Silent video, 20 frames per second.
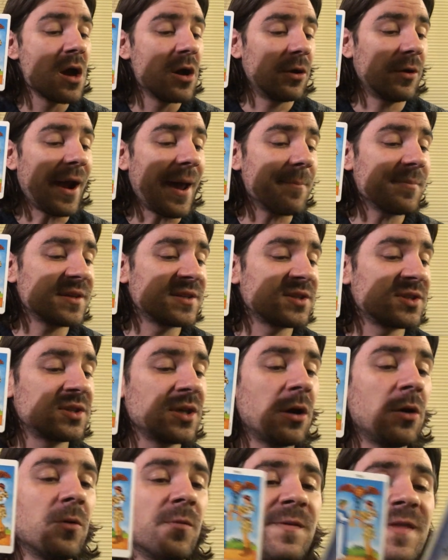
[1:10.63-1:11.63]
all right
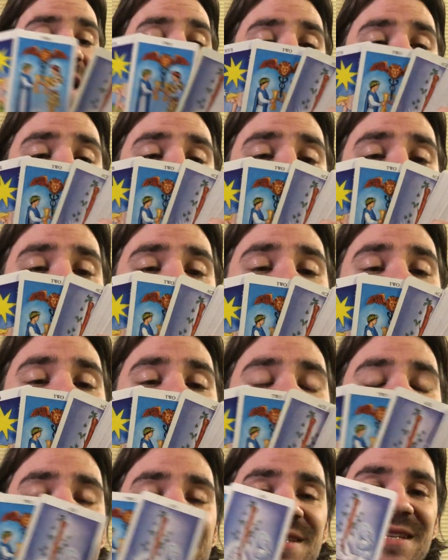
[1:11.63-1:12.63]
so next one it
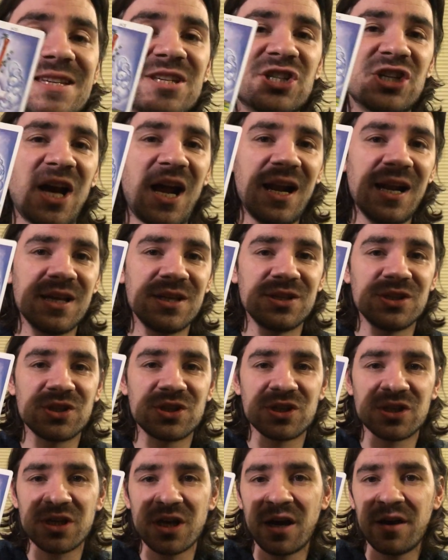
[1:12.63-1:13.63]
is the
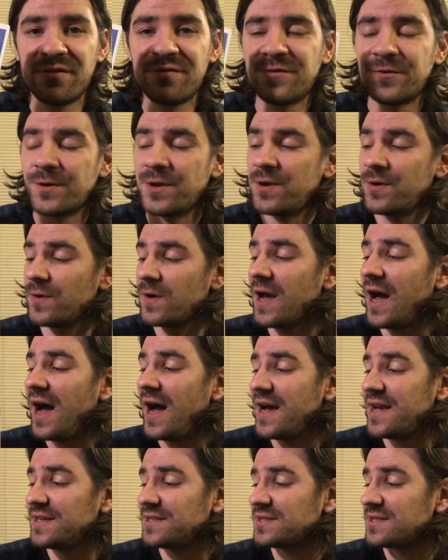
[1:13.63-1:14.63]
challenge uh, for you
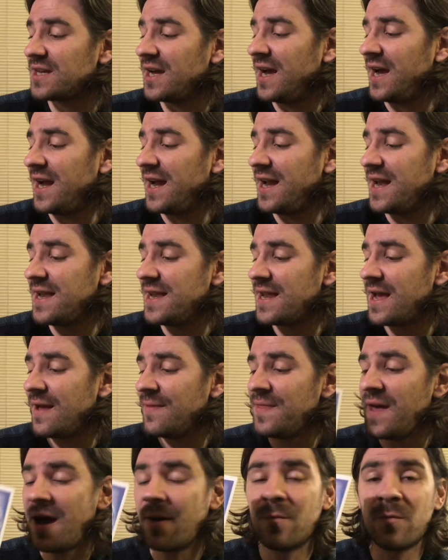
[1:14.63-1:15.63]
guys and
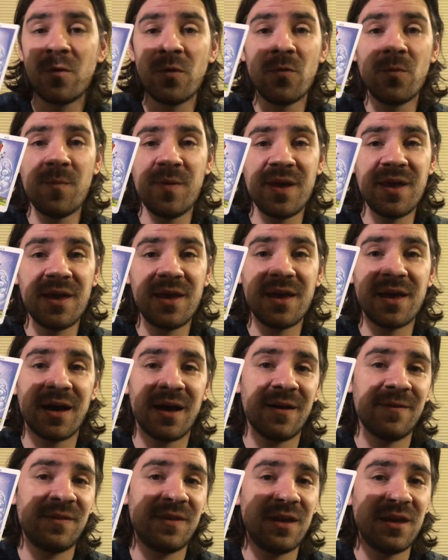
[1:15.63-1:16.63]
that will be
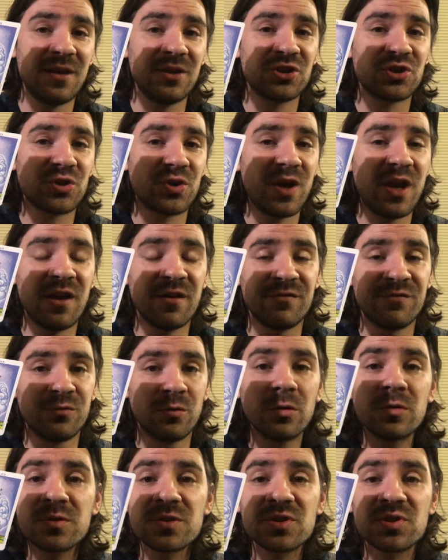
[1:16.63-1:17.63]
uh, the tree of
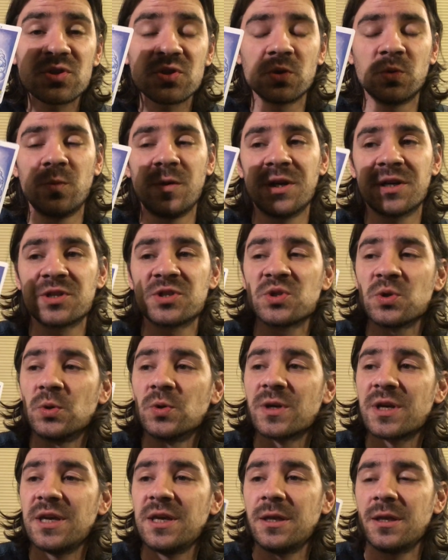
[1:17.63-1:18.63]
wands so we are
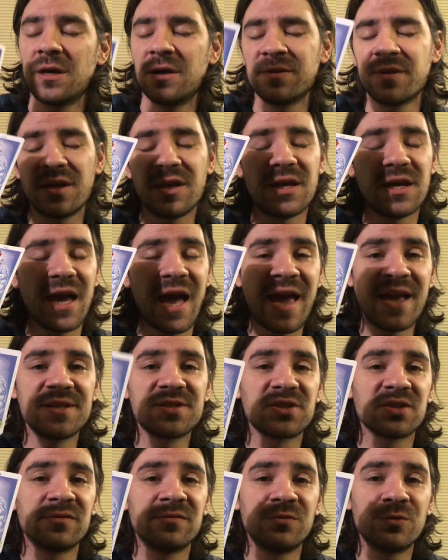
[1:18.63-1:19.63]
talking uh, the
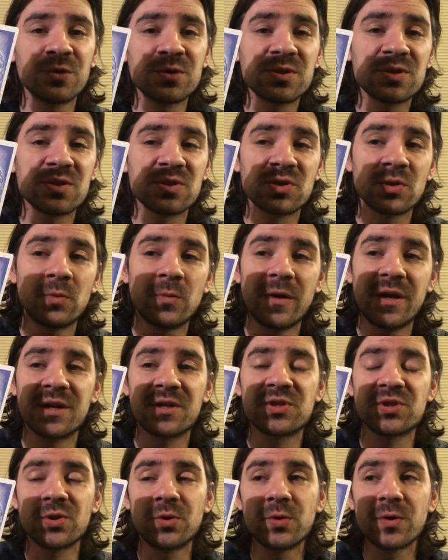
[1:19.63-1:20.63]
ace of wands so we are
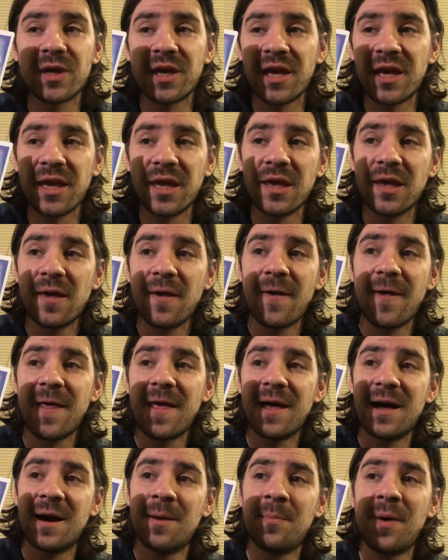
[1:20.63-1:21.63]
talking
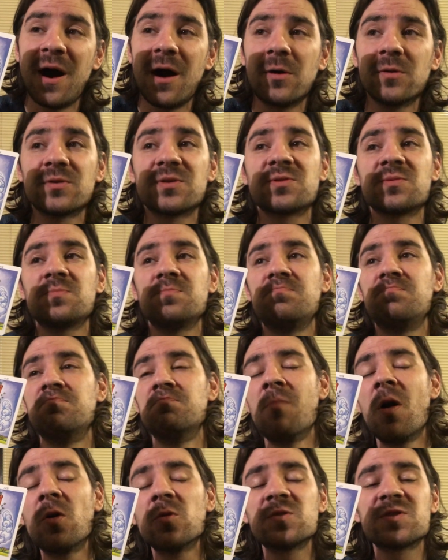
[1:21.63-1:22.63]
about
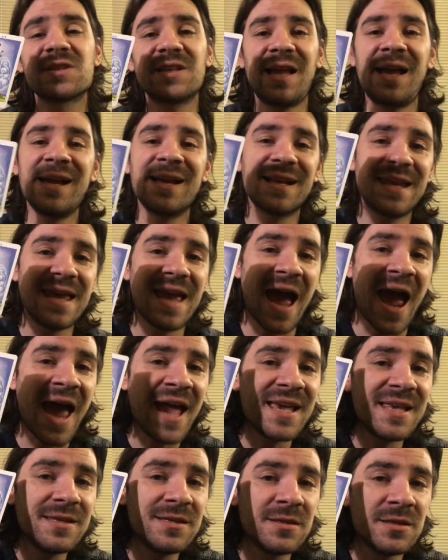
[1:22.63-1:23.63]
most likely
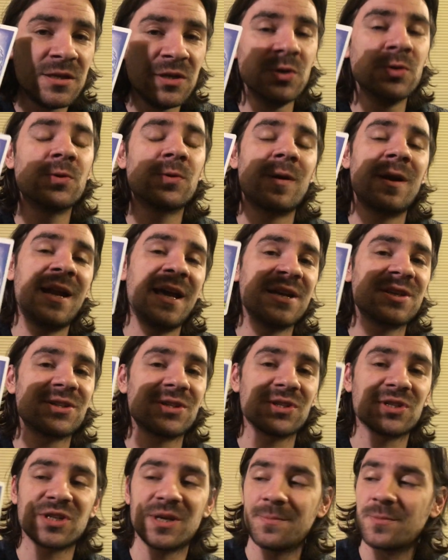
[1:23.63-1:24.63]
a new
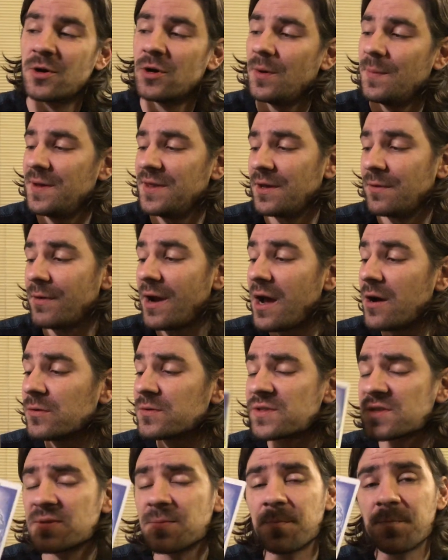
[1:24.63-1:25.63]
relationship coming
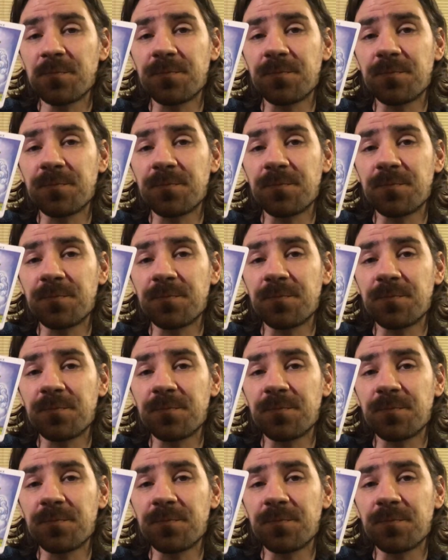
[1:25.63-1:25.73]
around